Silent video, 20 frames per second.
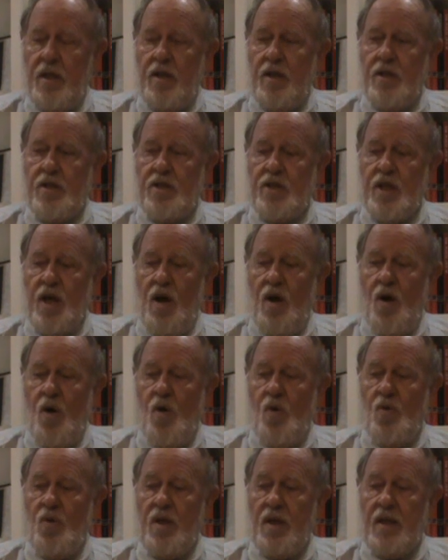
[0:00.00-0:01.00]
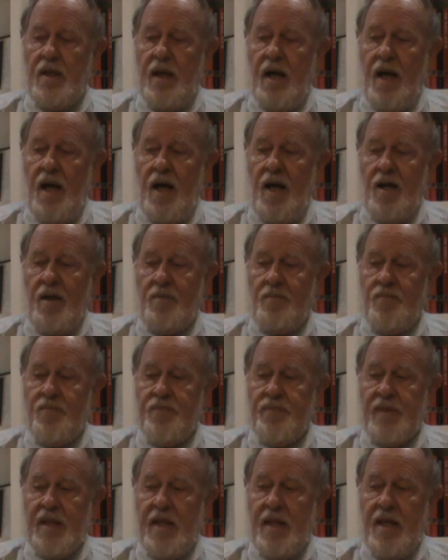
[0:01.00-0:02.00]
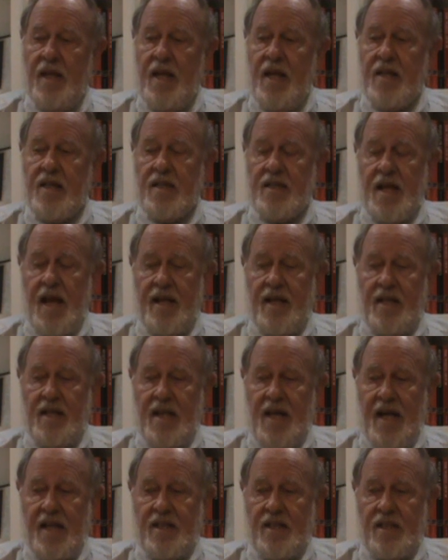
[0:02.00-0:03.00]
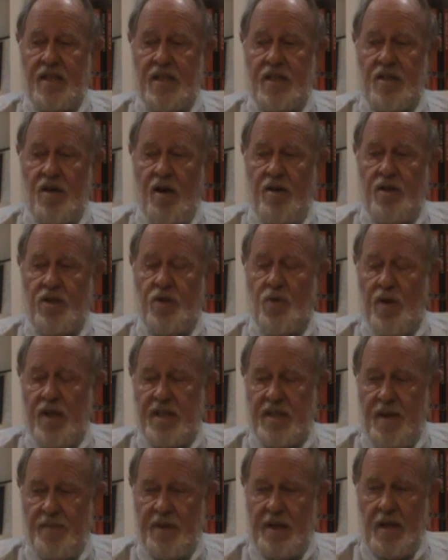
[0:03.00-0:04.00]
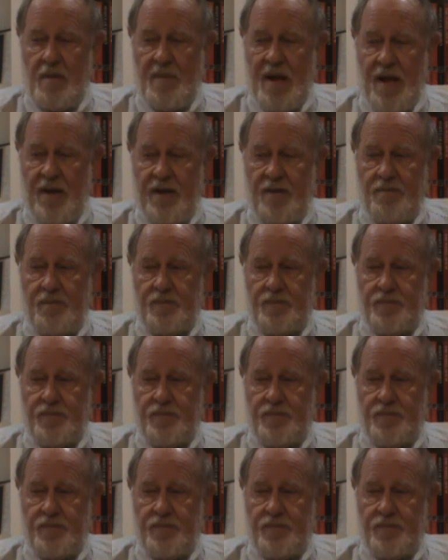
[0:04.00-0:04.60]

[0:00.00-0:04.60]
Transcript: So he decided he had to start doing something about it.